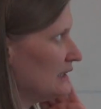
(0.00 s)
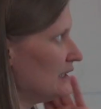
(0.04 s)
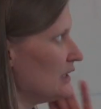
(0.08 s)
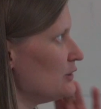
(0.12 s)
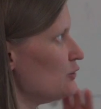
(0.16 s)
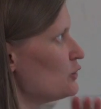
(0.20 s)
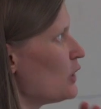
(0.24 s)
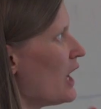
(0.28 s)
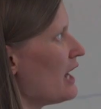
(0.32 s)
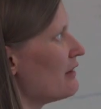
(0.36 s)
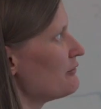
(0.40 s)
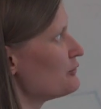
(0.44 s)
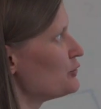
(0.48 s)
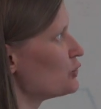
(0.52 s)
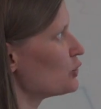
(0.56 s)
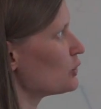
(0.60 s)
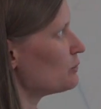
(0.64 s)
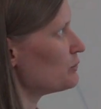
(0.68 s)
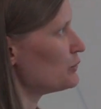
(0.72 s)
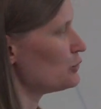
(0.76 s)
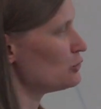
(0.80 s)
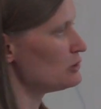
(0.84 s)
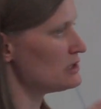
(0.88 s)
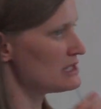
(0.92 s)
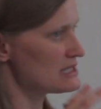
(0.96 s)
then you have to
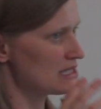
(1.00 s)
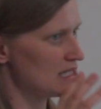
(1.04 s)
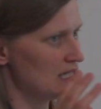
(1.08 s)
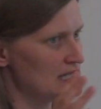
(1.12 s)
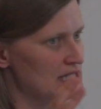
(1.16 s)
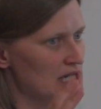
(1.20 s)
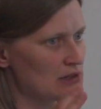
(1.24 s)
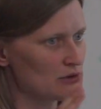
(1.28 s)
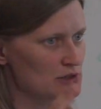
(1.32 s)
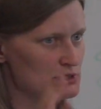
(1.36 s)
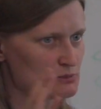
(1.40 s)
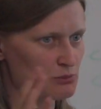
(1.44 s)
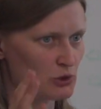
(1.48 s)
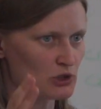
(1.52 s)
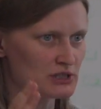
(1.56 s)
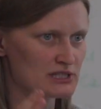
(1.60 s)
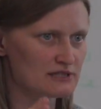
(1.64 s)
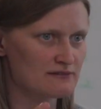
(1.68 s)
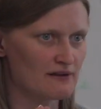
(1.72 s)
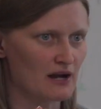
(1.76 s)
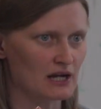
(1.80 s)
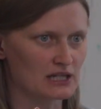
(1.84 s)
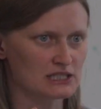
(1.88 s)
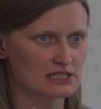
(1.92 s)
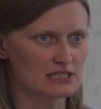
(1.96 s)
compute these linear
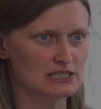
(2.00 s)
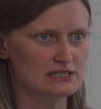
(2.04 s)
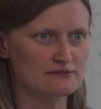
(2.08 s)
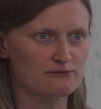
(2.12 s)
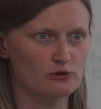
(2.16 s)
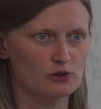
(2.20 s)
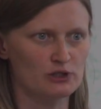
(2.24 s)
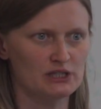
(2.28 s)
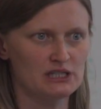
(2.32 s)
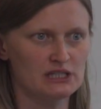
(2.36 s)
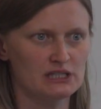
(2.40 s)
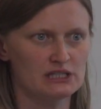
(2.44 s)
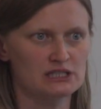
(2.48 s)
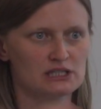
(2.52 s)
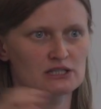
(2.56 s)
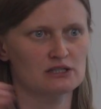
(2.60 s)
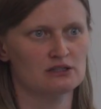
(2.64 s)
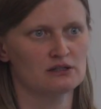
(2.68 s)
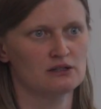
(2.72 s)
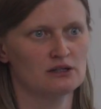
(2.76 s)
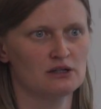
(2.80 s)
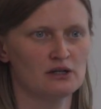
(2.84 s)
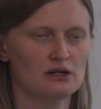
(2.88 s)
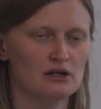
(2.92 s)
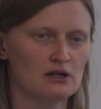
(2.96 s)
response functions for each
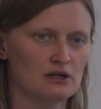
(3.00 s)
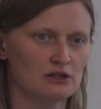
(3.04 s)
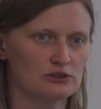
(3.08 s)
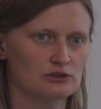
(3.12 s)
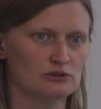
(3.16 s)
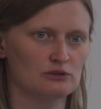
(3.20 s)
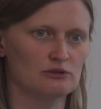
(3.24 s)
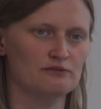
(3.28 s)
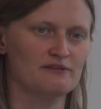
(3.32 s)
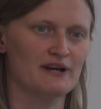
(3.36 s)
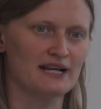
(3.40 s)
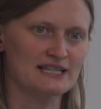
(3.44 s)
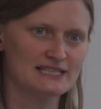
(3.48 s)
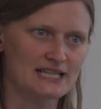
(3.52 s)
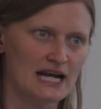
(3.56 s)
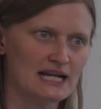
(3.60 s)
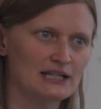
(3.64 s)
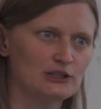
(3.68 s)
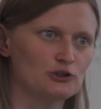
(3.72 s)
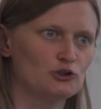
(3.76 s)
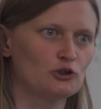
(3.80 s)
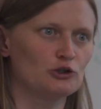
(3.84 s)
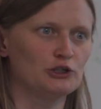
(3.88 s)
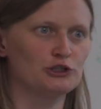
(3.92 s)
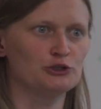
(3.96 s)
sort of
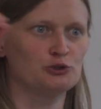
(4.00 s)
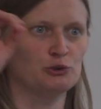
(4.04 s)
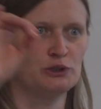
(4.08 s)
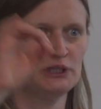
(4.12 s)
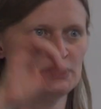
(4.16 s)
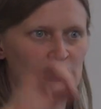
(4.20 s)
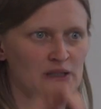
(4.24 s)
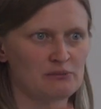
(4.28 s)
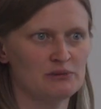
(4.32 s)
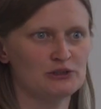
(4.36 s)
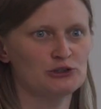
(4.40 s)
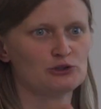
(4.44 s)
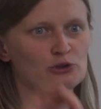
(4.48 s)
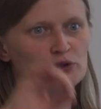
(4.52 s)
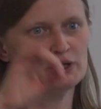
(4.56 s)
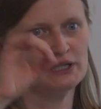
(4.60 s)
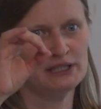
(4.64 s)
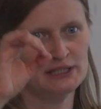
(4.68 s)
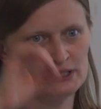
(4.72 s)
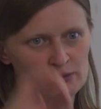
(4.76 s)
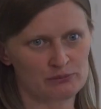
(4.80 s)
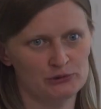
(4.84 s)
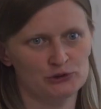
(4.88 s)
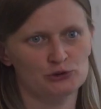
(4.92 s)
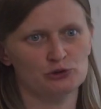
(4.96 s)
excitatory to inhibitory,
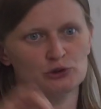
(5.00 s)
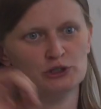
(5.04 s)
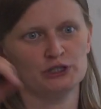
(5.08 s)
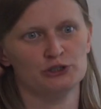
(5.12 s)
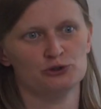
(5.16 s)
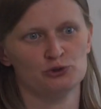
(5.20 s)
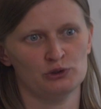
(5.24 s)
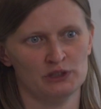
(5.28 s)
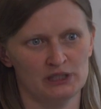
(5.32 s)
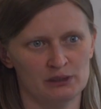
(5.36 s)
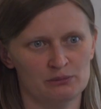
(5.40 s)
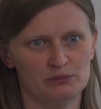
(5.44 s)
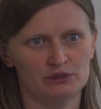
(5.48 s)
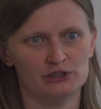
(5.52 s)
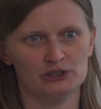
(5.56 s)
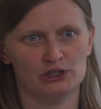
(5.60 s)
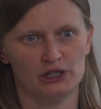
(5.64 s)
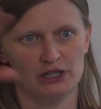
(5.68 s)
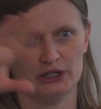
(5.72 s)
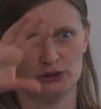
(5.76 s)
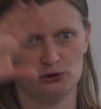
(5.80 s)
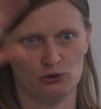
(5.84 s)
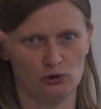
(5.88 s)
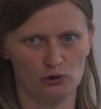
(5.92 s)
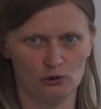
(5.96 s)
inhibitory to
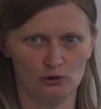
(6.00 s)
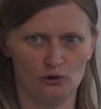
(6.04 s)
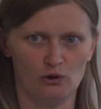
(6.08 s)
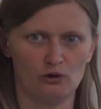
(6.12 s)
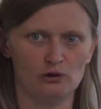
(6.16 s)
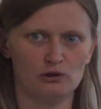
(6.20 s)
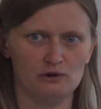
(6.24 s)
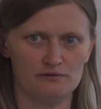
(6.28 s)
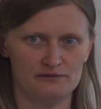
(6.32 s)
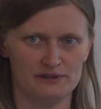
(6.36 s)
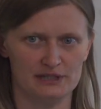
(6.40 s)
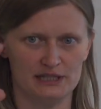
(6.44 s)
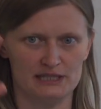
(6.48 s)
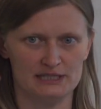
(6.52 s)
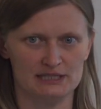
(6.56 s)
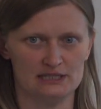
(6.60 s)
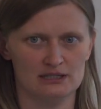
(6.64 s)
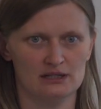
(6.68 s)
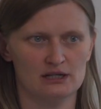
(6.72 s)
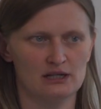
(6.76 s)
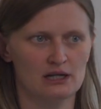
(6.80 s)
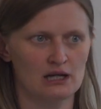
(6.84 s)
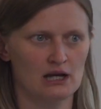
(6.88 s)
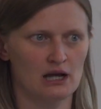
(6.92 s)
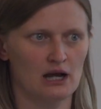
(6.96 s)
inhibitory, and all, all of these
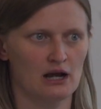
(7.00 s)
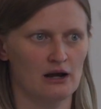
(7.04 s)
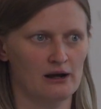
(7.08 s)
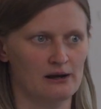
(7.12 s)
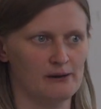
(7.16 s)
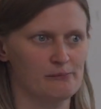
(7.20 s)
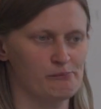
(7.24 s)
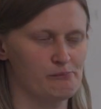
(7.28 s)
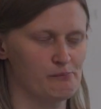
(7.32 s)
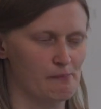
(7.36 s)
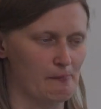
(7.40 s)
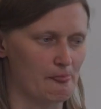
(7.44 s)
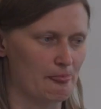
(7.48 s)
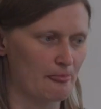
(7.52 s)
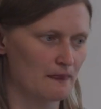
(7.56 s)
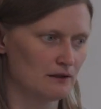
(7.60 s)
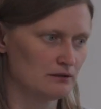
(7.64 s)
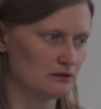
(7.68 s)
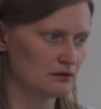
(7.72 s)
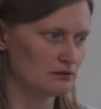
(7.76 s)
um,